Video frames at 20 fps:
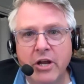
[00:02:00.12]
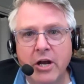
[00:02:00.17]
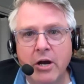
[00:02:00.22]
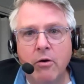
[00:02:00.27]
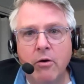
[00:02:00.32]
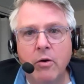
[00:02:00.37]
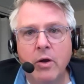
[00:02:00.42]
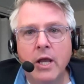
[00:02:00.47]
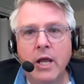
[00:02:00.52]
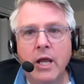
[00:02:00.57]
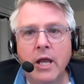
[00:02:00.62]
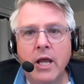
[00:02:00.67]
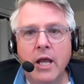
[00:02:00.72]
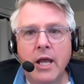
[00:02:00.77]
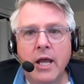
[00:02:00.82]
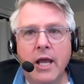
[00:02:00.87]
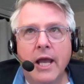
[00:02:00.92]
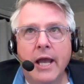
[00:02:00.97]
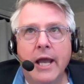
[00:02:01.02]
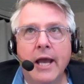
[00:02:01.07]
now,
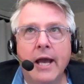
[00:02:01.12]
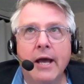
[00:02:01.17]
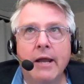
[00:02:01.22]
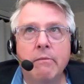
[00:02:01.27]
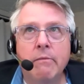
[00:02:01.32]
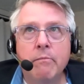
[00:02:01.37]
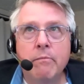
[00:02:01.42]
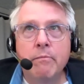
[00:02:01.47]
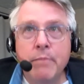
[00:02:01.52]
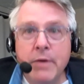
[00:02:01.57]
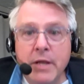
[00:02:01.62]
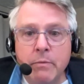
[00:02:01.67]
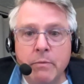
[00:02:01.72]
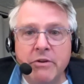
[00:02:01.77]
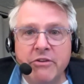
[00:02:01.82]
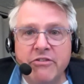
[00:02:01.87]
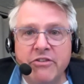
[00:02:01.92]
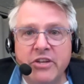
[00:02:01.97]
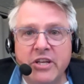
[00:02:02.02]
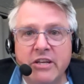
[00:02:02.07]
and
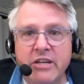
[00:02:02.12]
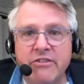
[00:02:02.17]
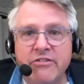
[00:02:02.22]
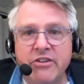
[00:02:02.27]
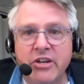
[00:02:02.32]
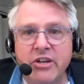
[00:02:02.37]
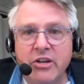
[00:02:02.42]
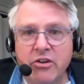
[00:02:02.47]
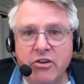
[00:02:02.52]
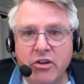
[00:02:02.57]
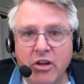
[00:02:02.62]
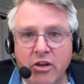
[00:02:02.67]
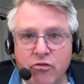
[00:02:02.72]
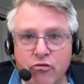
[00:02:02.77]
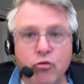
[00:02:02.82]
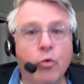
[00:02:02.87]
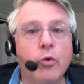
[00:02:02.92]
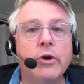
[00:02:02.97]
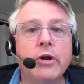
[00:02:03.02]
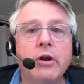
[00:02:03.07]
PwC is
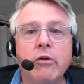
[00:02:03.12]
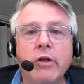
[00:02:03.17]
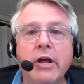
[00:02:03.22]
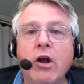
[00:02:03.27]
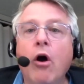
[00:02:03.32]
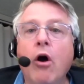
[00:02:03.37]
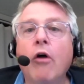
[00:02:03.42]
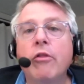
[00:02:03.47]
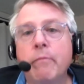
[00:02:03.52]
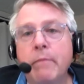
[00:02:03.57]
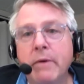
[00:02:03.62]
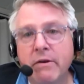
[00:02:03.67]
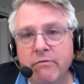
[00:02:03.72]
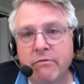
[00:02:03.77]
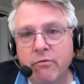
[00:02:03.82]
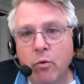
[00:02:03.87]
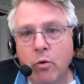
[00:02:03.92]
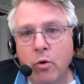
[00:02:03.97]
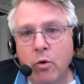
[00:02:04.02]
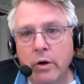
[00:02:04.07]
extraordinary. Like all the big
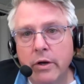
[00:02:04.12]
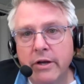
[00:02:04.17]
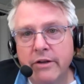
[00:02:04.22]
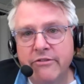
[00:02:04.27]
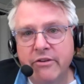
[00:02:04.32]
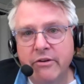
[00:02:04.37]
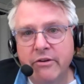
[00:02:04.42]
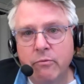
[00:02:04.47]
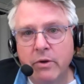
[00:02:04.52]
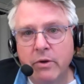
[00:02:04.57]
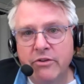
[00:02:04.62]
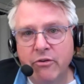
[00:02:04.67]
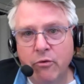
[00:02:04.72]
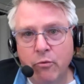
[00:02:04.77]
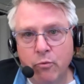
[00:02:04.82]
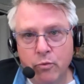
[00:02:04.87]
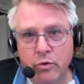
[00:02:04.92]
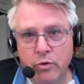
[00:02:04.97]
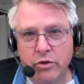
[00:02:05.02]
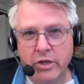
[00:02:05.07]
four, it's a
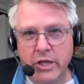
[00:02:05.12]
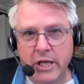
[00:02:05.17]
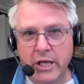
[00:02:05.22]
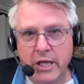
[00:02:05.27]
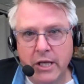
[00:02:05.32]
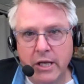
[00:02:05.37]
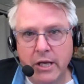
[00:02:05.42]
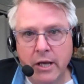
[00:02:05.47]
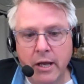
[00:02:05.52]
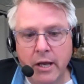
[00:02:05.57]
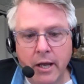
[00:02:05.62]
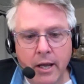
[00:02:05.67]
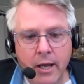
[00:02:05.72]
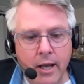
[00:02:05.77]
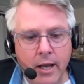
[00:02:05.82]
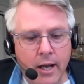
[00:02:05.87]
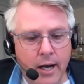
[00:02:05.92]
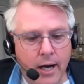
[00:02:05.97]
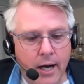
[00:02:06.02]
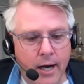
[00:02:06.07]
really
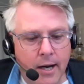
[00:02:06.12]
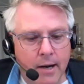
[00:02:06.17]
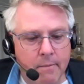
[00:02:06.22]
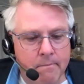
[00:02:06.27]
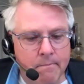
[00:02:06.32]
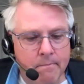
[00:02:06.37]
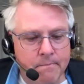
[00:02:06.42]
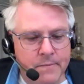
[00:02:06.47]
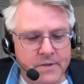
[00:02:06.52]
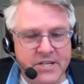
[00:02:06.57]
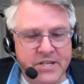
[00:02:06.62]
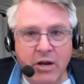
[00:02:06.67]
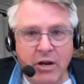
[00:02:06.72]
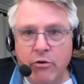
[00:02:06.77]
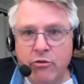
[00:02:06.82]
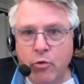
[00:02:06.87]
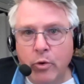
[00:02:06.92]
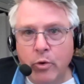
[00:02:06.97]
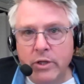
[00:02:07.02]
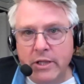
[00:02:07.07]

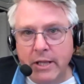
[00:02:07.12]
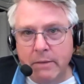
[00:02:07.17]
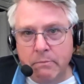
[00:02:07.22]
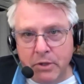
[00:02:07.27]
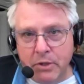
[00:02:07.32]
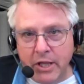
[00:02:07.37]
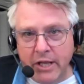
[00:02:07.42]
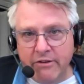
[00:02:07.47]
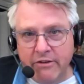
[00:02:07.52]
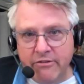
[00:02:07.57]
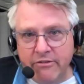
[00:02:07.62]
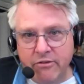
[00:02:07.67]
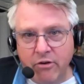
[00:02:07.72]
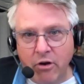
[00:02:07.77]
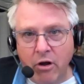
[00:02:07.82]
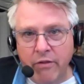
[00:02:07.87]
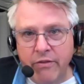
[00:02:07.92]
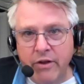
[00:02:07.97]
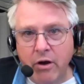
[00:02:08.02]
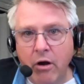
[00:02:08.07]
territory-led place.
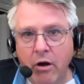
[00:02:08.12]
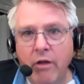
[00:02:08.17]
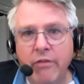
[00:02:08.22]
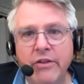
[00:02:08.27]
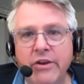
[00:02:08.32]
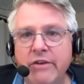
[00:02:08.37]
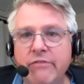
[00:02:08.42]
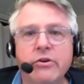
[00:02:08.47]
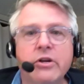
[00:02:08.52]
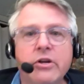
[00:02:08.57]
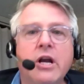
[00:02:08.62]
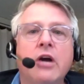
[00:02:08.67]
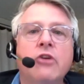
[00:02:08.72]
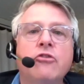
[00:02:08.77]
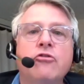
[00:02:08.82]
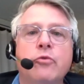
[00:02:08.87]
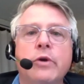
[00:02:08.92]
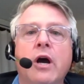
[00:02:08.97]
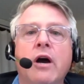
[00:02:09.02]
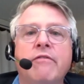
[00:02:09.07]
All the different
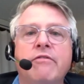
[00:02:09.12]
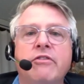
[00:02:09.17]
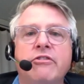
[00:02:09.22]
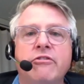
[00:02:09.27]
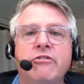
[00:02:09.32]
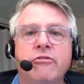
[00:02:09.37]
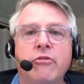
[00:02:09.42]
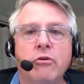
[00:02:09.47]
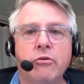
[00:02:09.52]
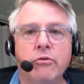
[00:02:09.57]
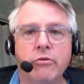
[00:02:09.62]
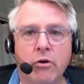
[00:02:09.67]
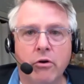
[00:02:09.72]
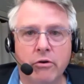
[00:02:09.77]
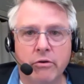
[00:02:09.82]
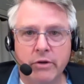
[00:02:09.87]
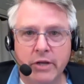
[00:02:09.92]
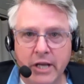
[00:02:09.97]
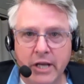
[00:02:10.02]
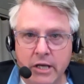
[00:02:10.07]
country offices are
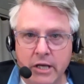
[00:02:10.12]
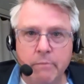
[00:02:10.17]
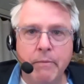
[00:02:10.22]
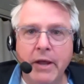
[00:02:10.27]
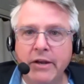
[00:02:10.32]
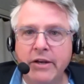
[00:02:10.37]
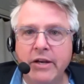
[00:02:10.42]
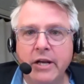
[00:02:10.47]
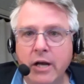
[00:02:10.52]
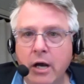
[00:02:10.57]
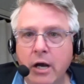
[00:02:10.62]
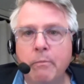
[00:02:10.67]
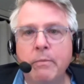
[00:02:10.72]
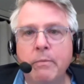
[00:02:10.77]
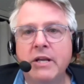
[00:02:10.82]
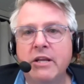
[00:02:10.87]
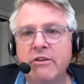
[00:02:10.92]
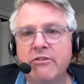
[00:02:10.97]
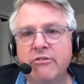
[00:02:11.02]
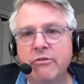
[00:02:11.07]
independent
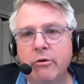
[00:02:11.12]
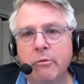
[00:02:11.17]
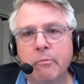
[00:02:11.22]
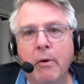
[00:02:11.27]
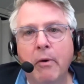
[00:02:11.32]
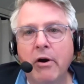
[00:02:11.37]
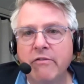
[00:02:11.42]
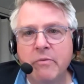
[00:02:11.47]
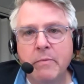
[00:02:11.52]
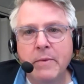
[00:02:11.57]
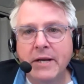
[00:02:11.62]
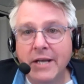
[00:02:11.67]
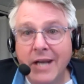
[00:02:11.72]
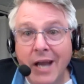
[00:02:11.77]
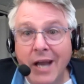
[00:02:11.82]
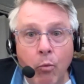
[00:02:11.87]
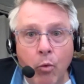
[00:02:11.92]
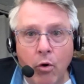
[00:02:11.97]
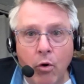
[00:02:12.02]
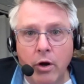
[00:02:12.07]
companies that are part of a big
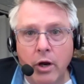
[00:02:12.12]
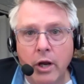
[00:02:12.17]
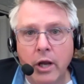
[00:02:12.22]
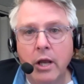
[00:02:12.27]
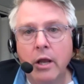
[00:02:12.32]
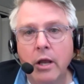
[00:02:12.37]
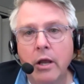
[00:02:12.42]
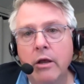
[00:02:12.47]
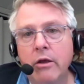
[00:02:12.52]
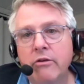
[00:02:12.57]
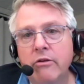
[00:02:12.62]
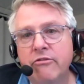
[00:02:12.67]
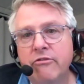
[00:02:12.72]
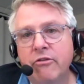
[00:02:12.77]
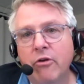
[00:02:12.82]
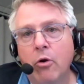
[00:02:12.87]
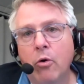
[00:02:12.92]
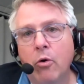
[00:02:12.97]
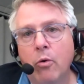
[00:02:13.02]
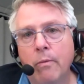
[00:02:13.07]
network.
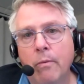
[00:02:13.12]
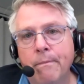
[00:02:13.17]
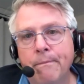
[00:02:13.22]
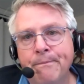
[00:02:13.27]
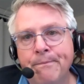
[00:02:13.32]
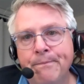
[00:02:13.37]
So